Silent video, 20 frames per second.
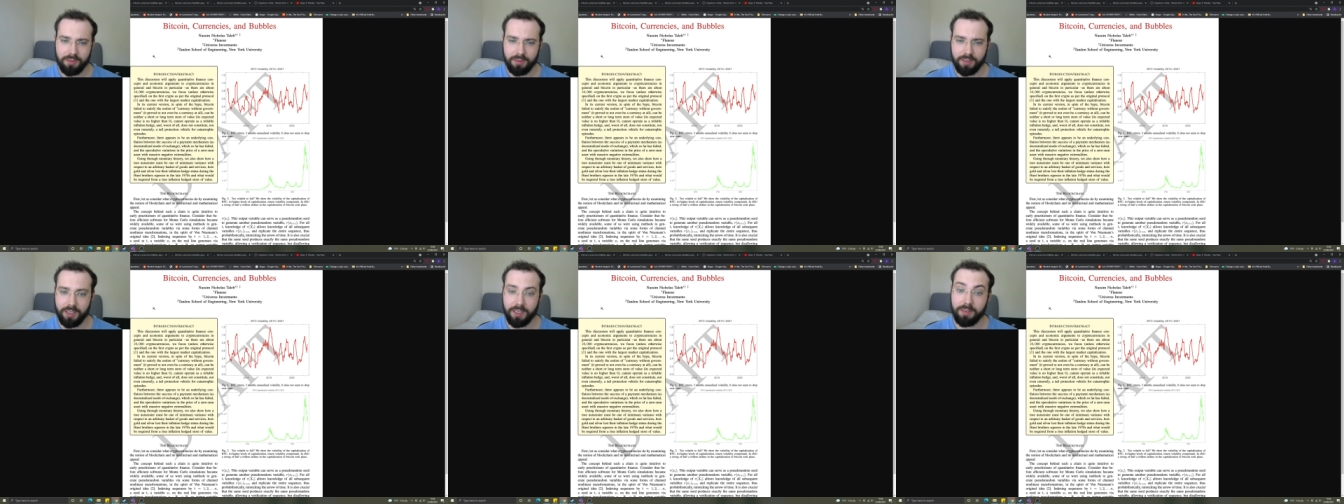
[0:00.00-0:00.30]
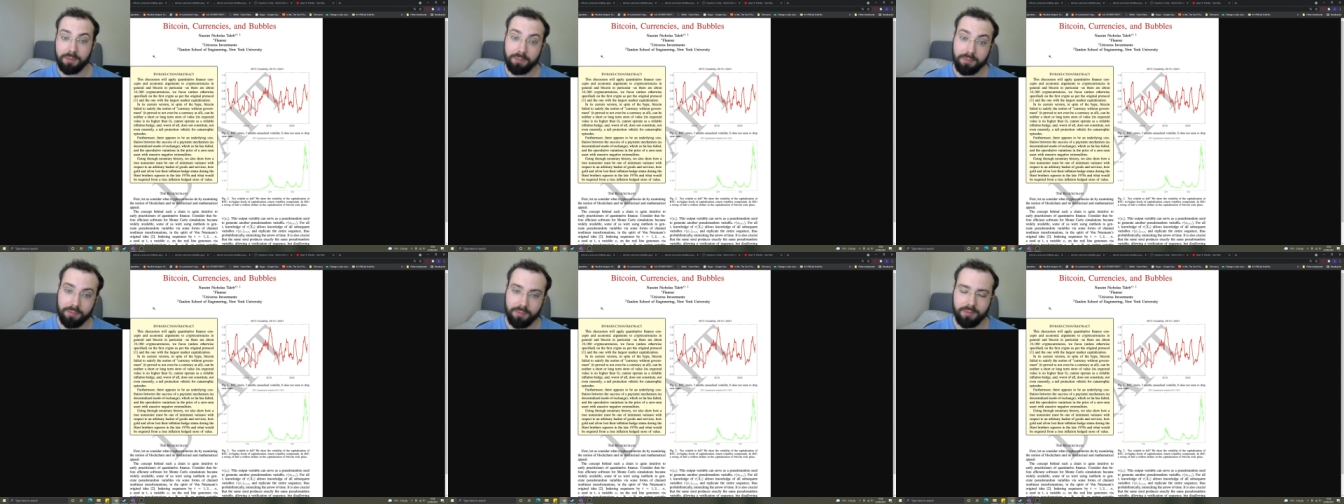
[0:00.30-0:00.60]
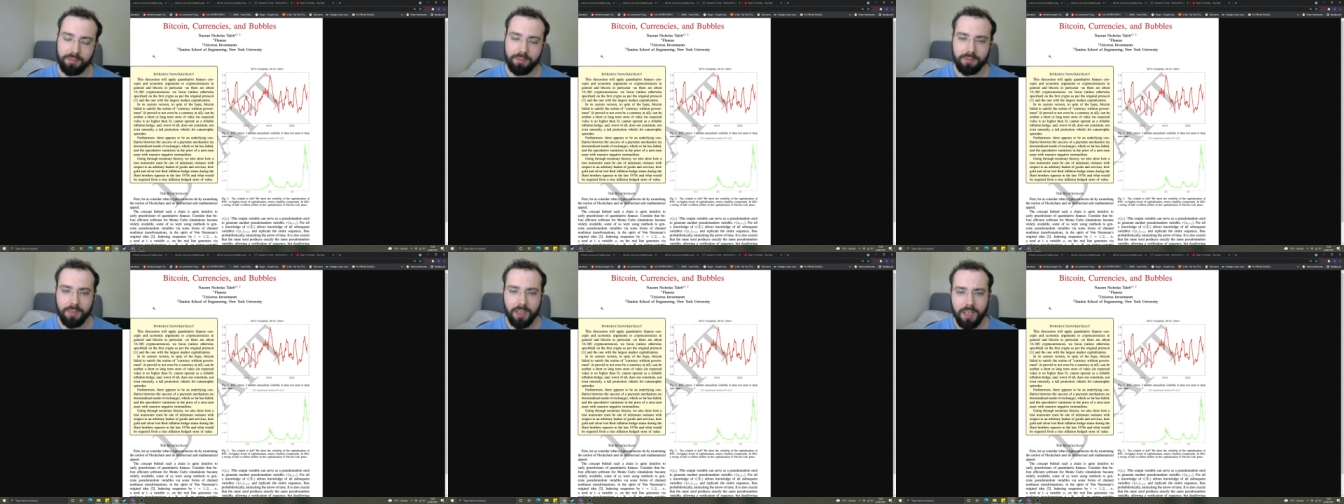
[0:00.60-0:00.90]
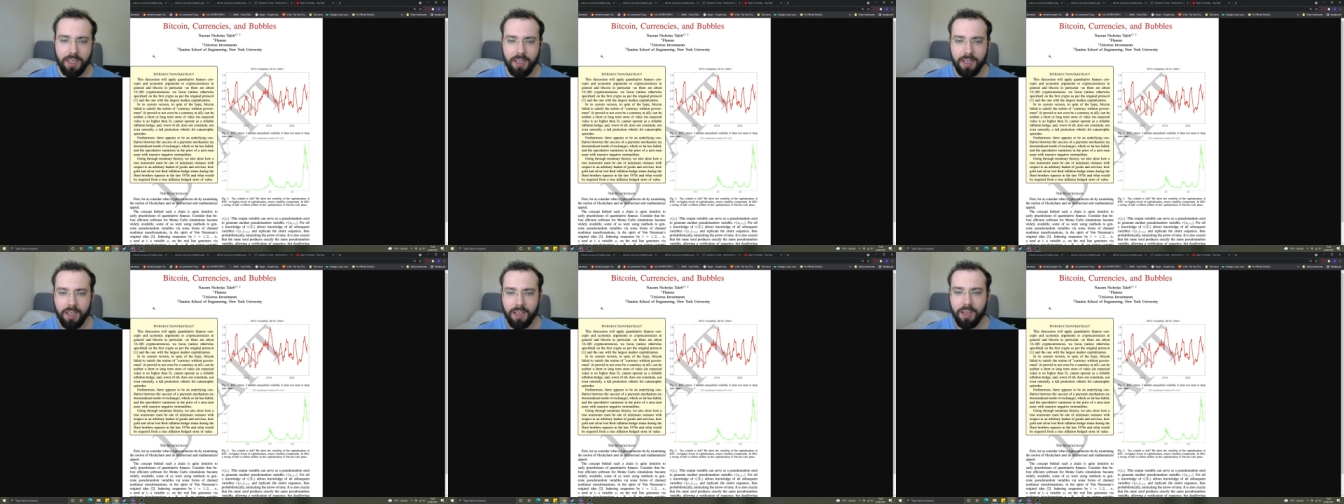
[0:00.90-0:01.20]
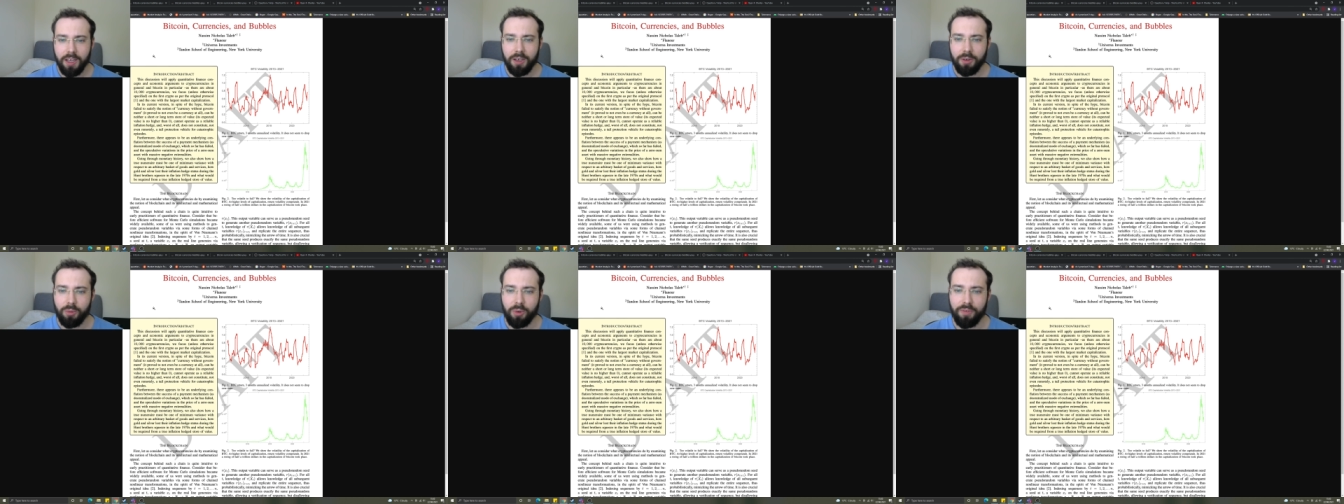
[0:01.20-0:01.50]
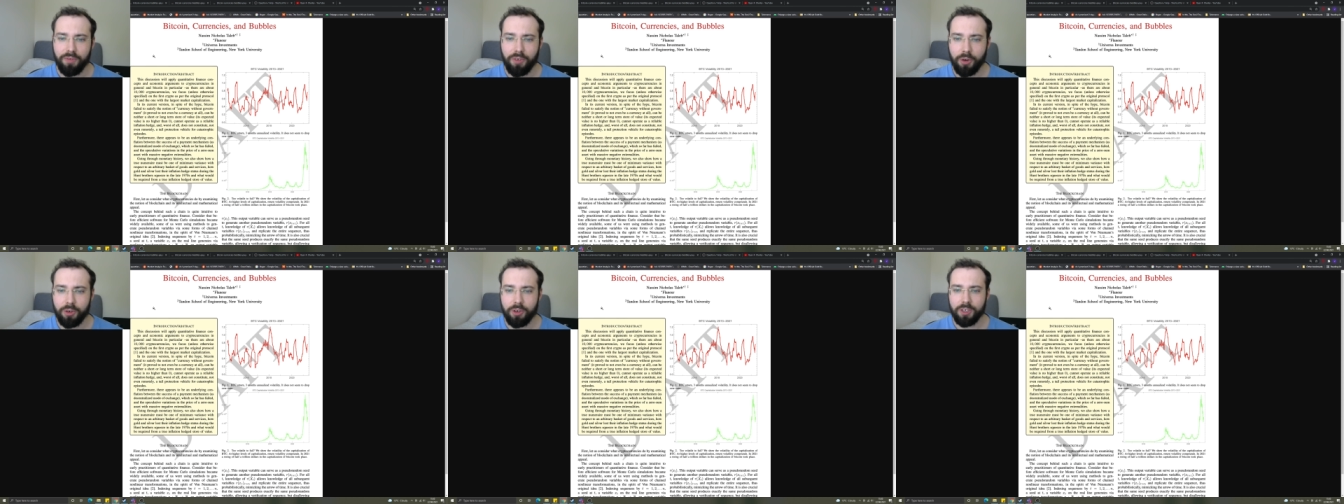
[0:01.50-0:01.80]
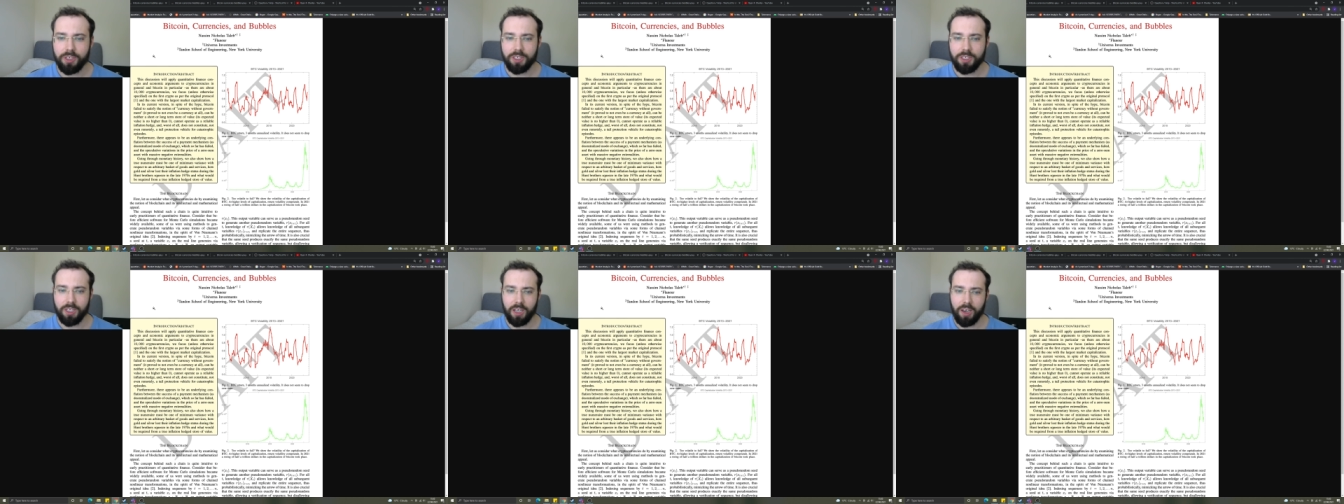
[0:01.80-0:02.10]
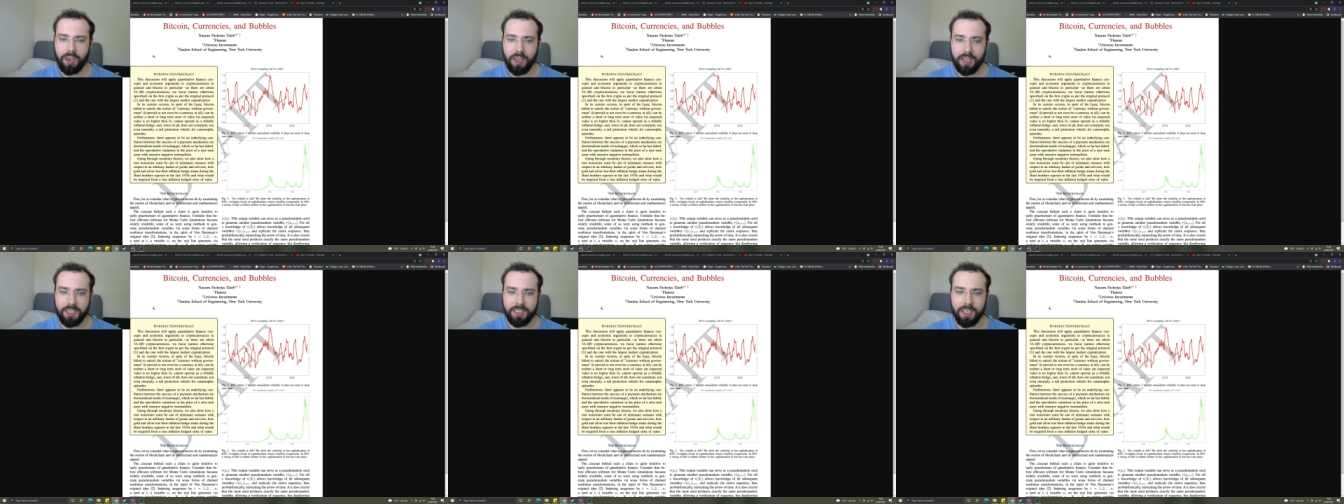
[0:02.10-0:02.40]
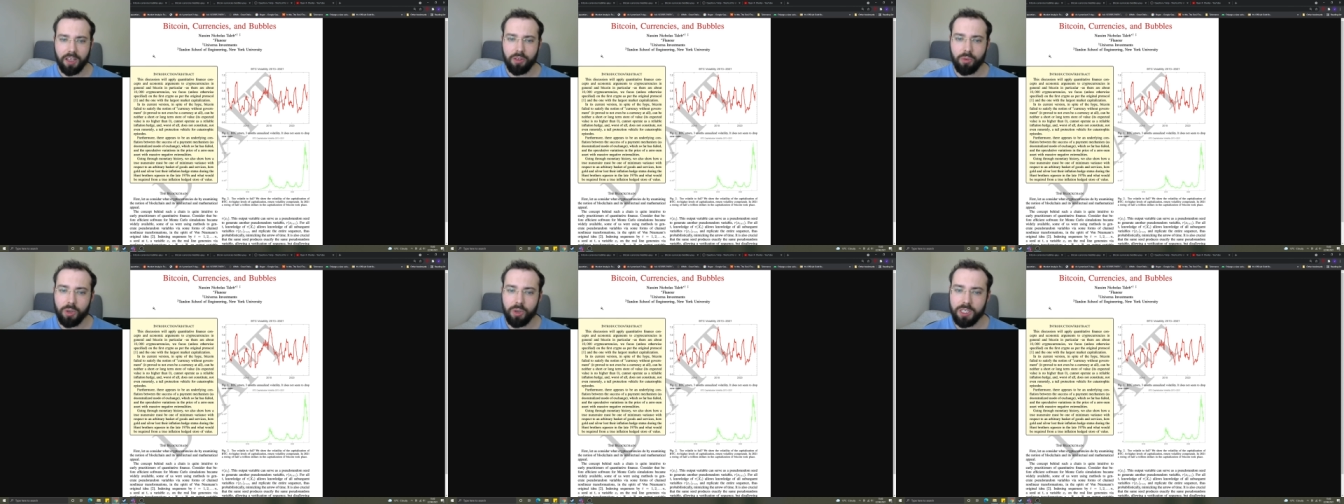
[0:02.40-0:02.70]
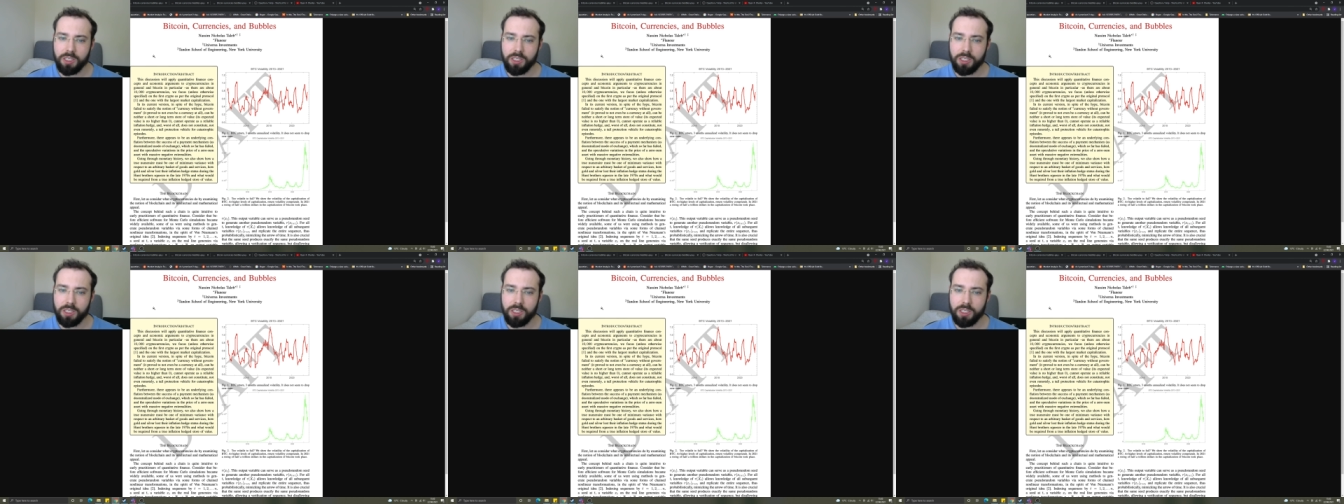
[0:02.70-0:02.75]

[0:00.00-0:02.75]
Yeah. We focus, unless otherwise